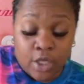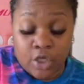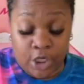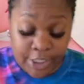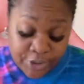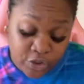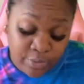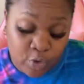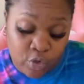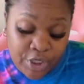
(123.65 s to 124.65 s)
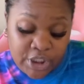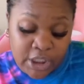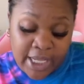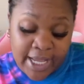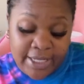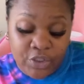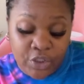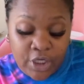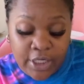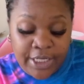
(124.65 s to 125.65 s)
You're gonna need you some crushed glass. You're
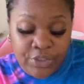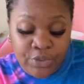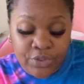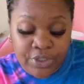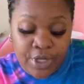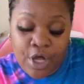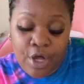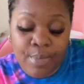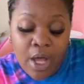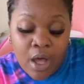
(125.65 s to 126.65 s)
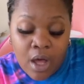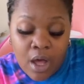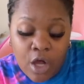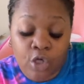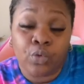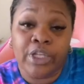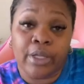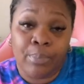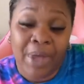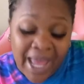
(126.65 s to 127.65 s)
gonna need you some
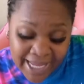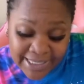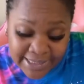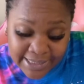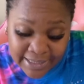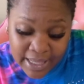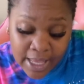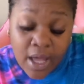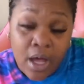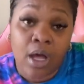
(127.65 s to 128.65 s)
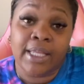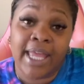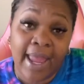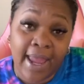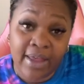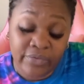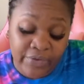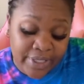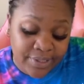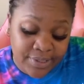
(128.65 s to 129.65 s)
acrylic paint, a
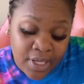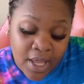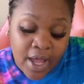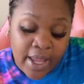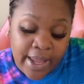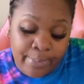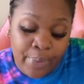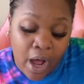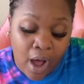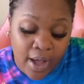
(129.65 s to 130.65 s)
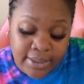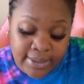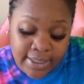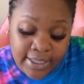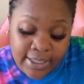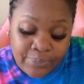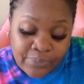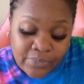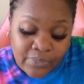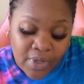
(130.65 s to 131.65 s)
canvas, epoxy,
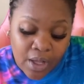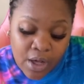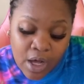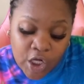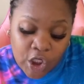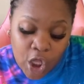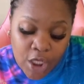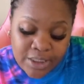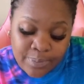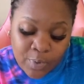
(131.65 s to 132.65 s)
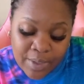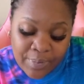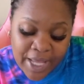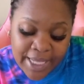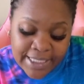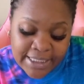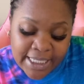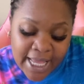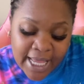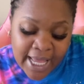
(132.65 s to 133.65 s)
a gloss spray paint,
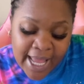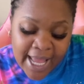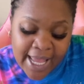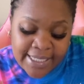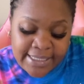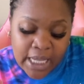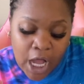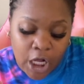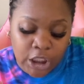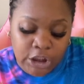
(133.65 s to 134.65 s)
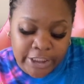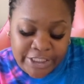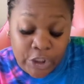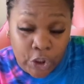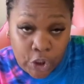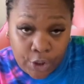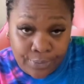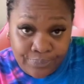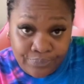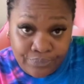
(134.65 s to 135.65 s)
and
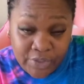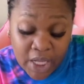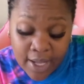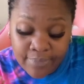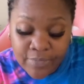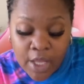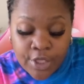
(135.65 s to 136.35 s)
glitter, okay?